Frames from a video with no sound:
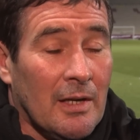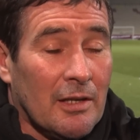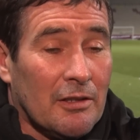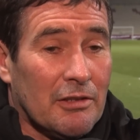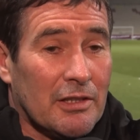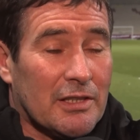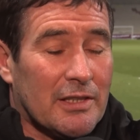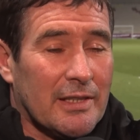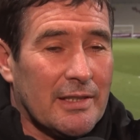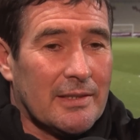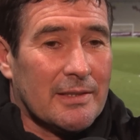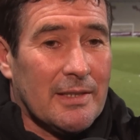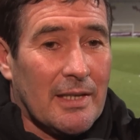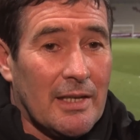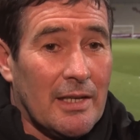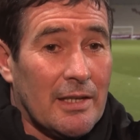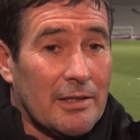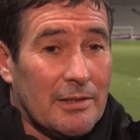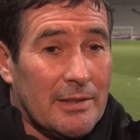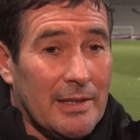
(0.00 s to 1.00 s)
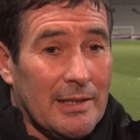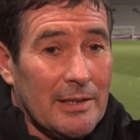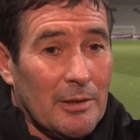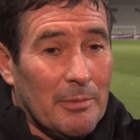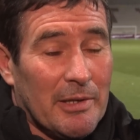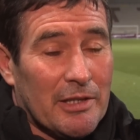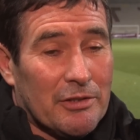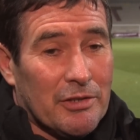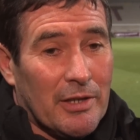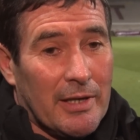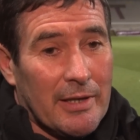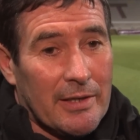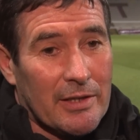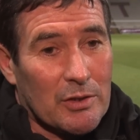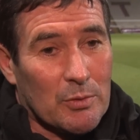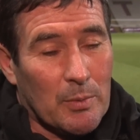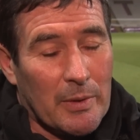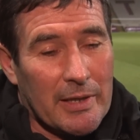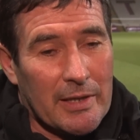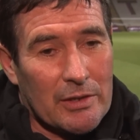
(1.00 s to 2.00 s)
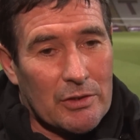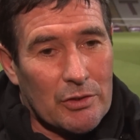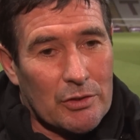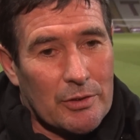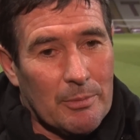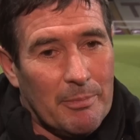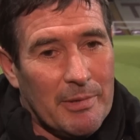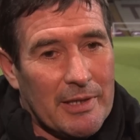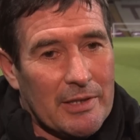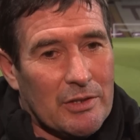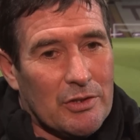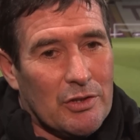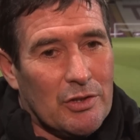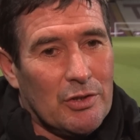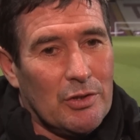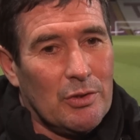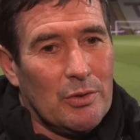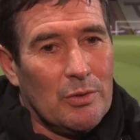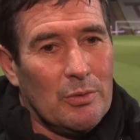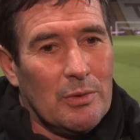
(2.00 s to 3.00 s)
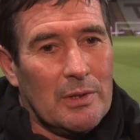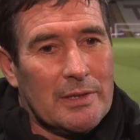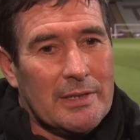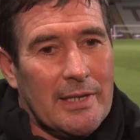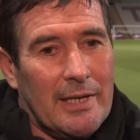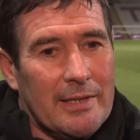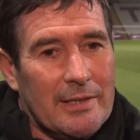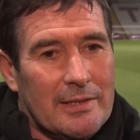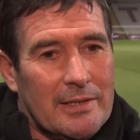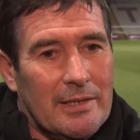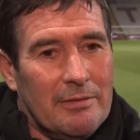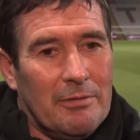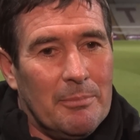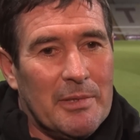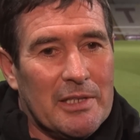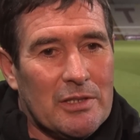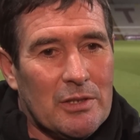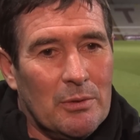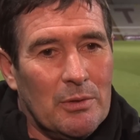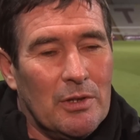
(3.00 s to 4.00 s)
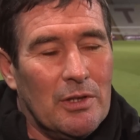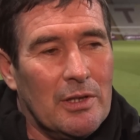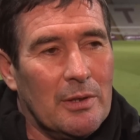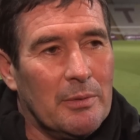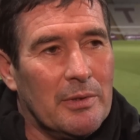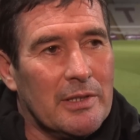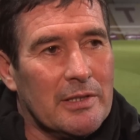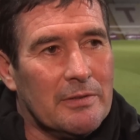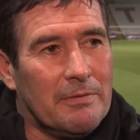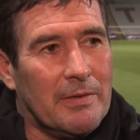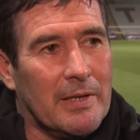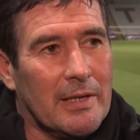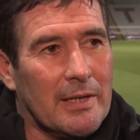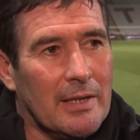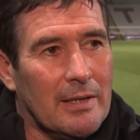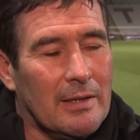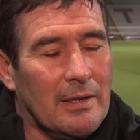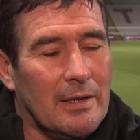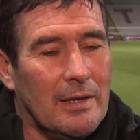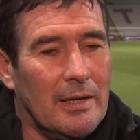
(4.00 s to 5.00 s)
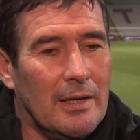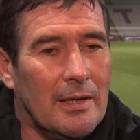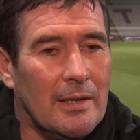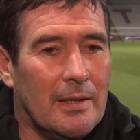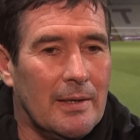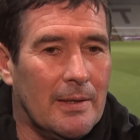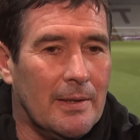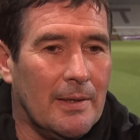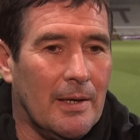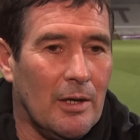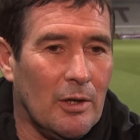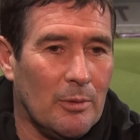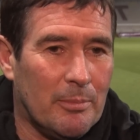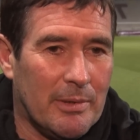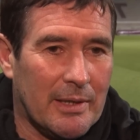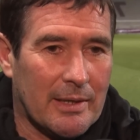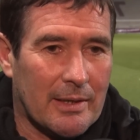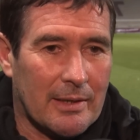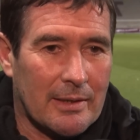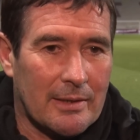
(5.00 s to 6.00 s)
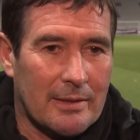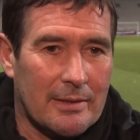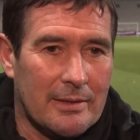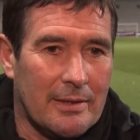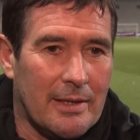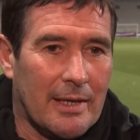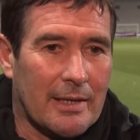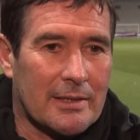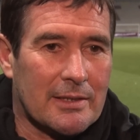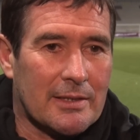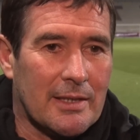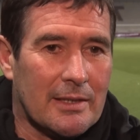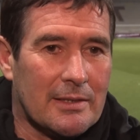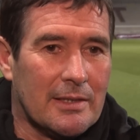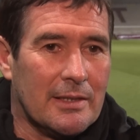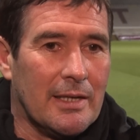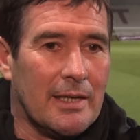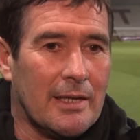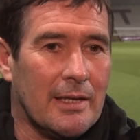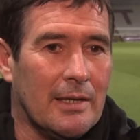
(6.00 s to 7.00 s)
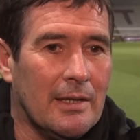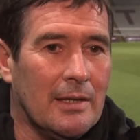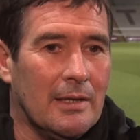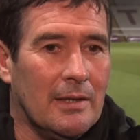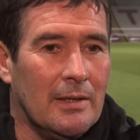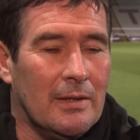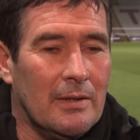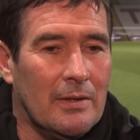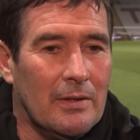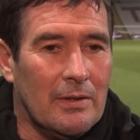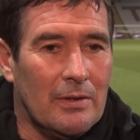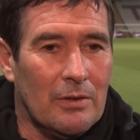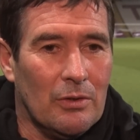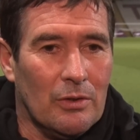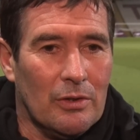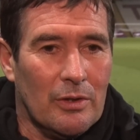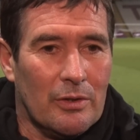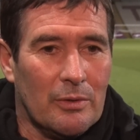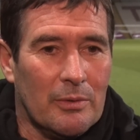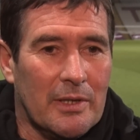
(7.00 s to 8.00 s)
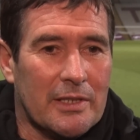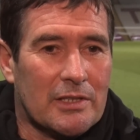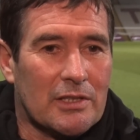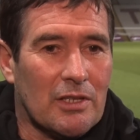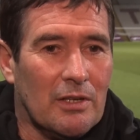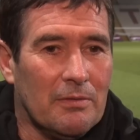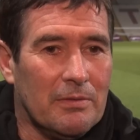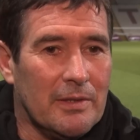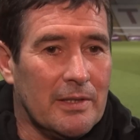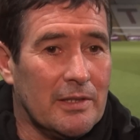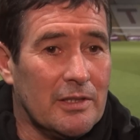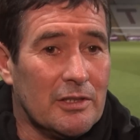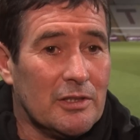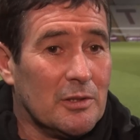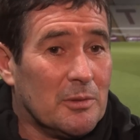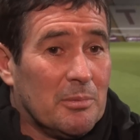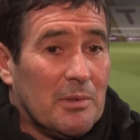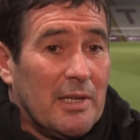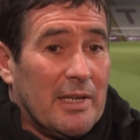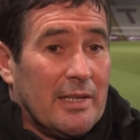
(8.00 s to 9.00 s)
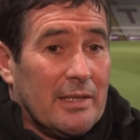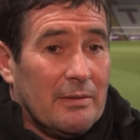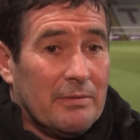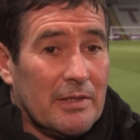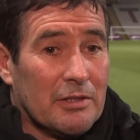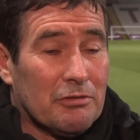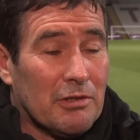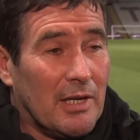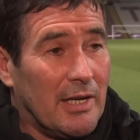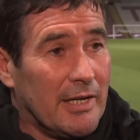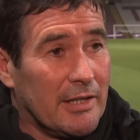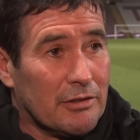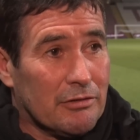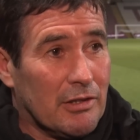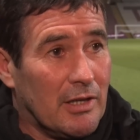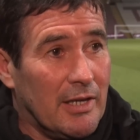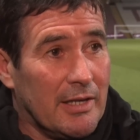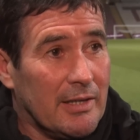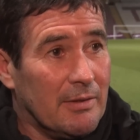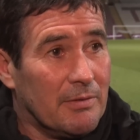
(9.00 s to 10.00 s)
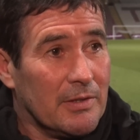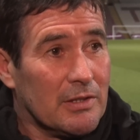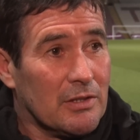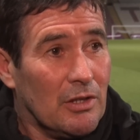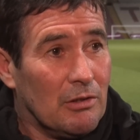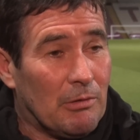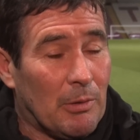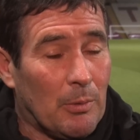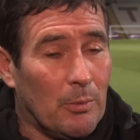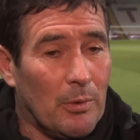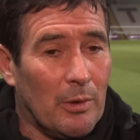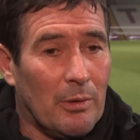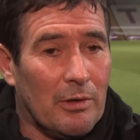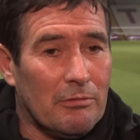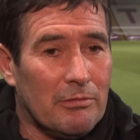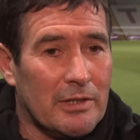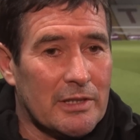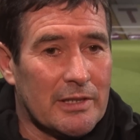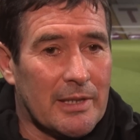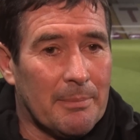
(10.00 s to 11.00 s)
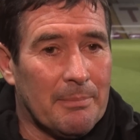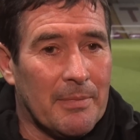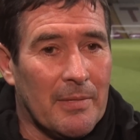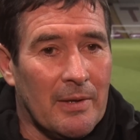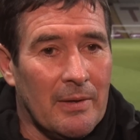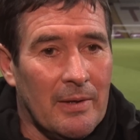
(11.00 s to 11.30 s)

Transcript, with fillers: Christy's uh, did a little bit of training this week, just a bit too tentative and a bit too early with his finger, uh, hoping next Saturday. Uh, although the way Scott Flinders is playing, if he's right, he's right. If he's not, we won't risk him.